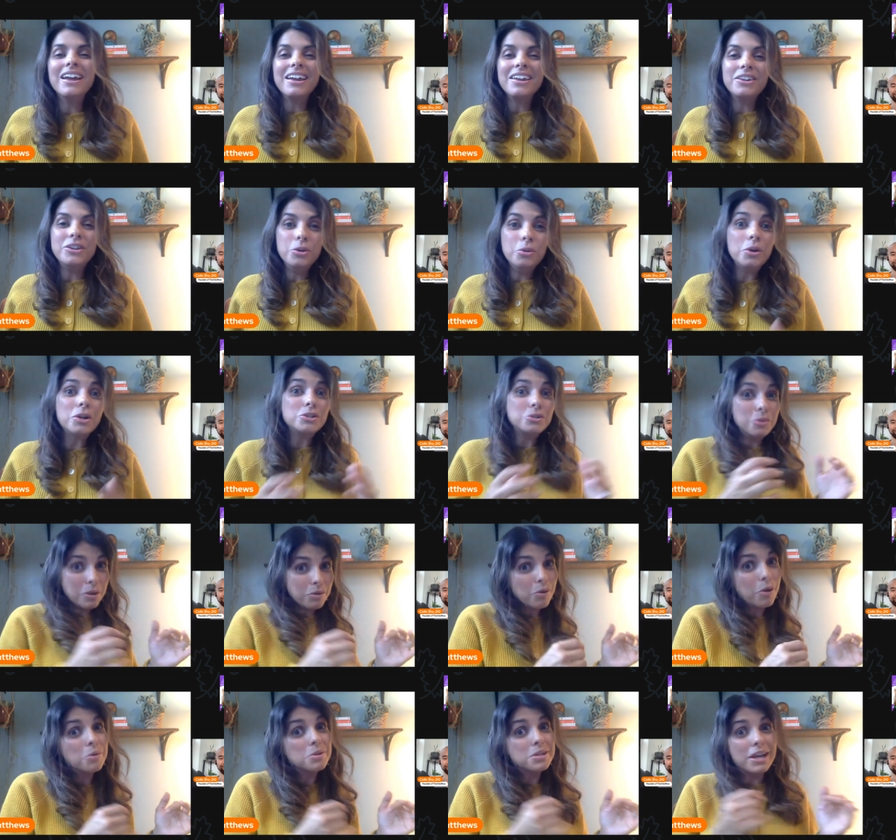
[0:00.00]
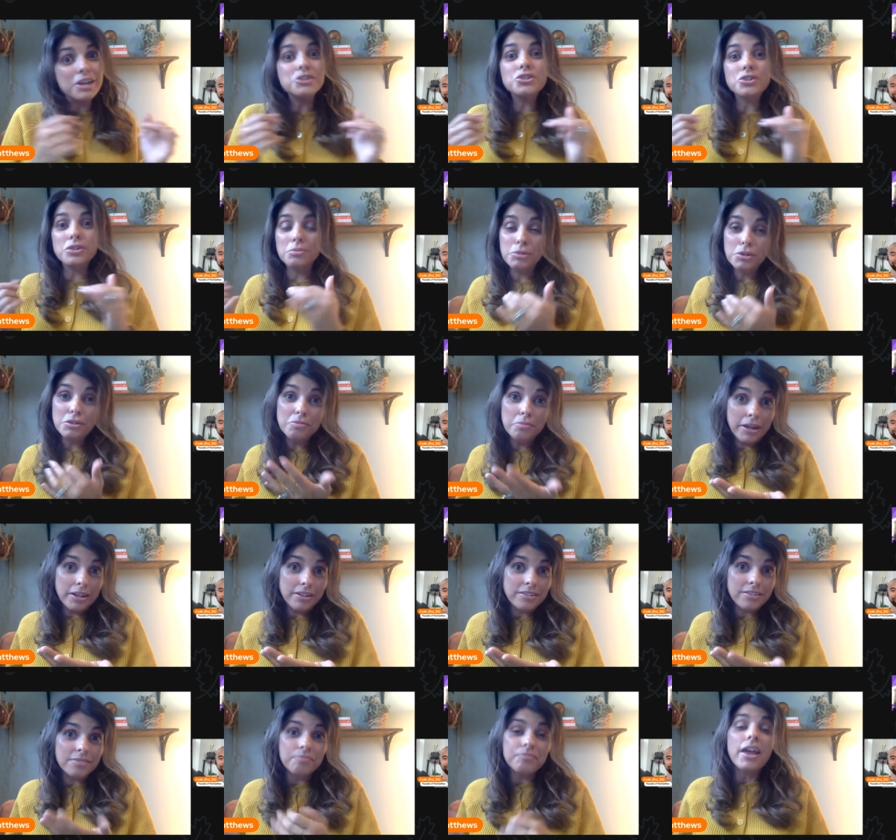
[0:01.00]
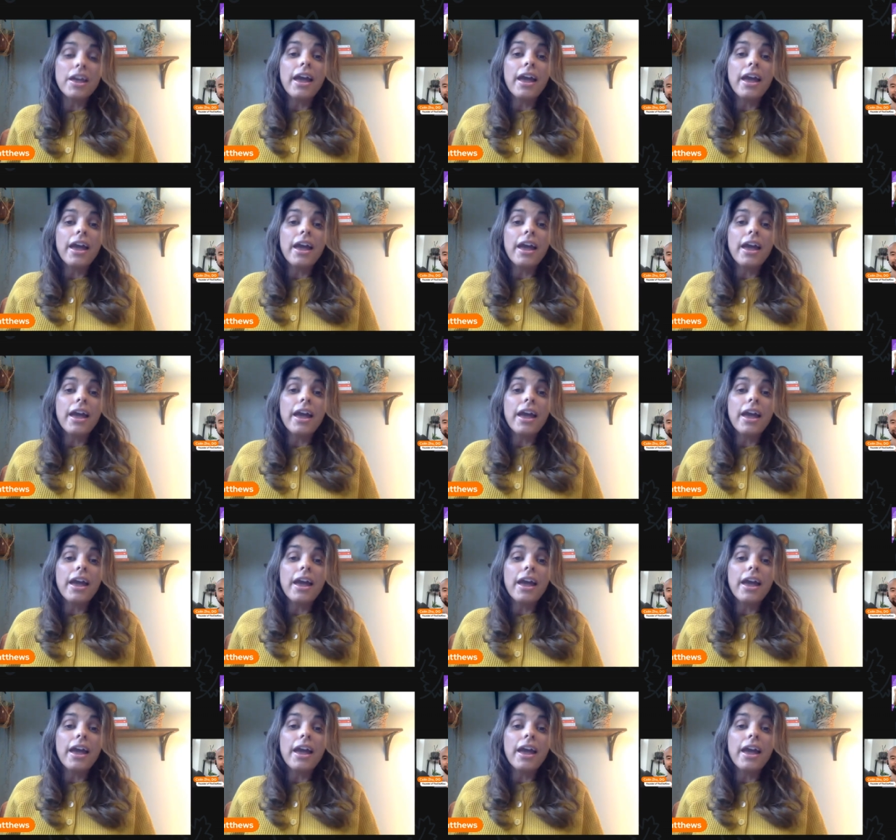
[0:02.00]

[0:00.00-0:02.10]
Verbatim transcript: you are doing rotational movements.